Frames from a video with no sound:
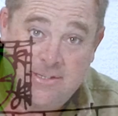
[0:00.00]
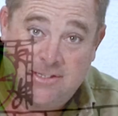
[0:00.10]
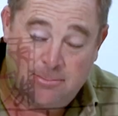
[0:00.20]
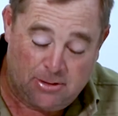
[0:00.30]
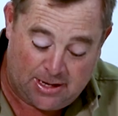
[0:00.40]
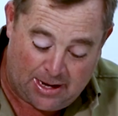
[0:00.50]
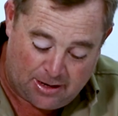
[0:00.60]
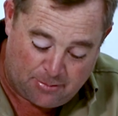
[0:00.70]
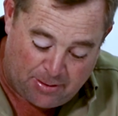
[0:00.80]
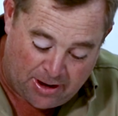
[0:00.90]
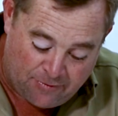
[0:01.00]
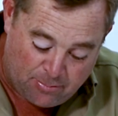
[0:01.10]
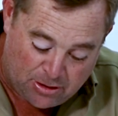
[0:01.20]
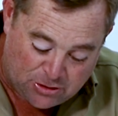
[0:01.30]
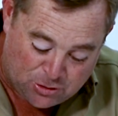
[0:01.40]
similar coloured paver
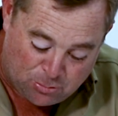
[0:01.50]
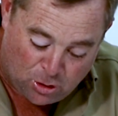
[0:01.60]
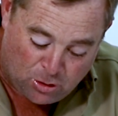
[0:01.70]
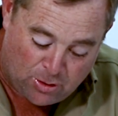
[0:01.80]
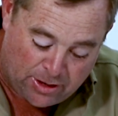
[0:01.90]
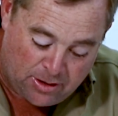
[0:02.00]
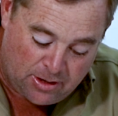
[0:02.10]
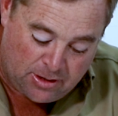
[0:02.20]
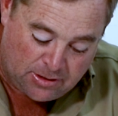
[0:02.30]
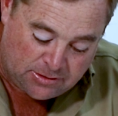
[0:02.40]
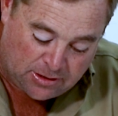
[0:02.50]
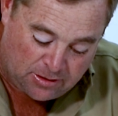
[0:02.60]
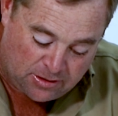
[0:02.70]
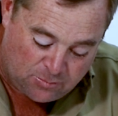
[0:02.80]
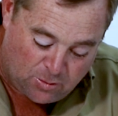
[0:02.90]
but a smaller one. So
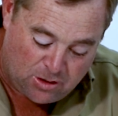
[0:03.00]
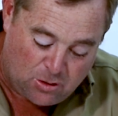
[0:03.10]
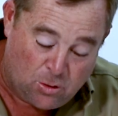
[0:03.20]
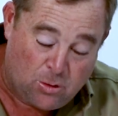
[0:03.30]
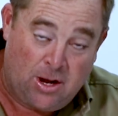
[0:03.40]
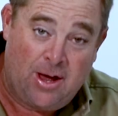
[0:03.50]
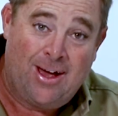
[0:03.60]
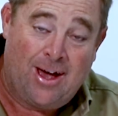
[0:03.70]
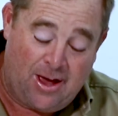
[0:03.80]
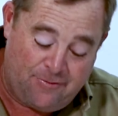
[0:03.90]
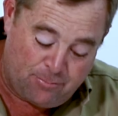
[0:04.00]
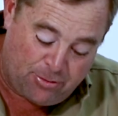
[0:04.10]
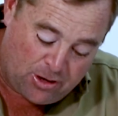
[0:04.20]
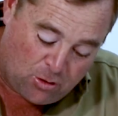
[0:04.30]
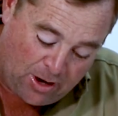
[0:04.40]
there's one called
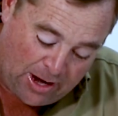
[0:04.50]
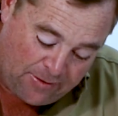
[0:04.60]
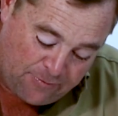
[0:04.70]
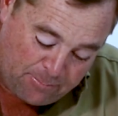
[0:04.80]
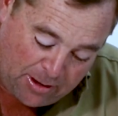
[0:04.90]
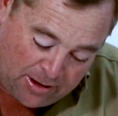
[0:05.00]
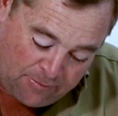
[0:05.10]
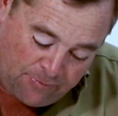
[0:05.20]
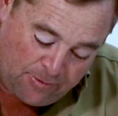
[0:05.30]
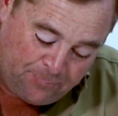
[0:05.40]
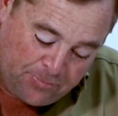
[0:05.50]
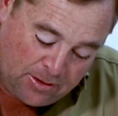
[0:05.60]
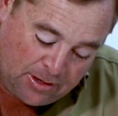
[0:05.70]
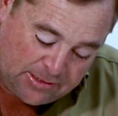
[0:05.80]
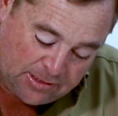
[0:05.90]
Havenbrick or Haven Pave.
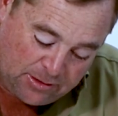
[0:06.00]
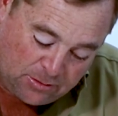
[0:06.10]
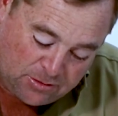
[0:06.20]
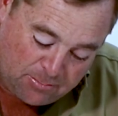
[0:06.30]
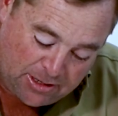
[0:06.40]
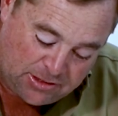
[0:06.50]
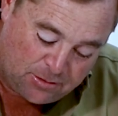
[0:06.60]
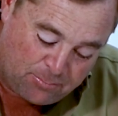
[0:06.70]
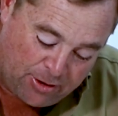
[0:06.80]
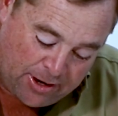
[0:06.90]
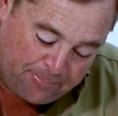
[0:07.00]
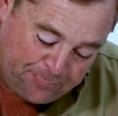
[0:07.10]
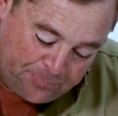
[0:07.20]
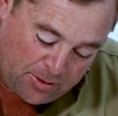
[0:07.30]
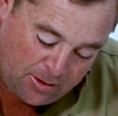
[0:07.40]
It's a little dimension brick,
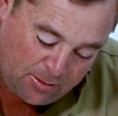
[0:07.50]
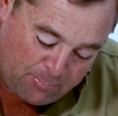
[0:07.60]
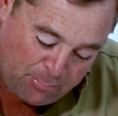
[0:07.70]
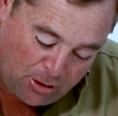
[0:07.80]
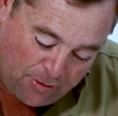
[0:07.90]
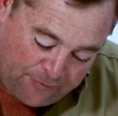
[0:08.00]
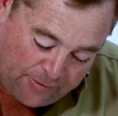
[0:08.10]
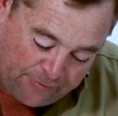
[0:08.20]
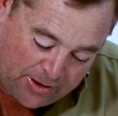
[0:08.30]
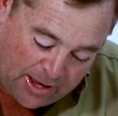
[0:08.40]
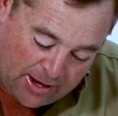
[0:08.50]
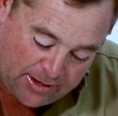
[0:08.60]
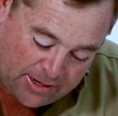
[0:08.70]
perfect for garden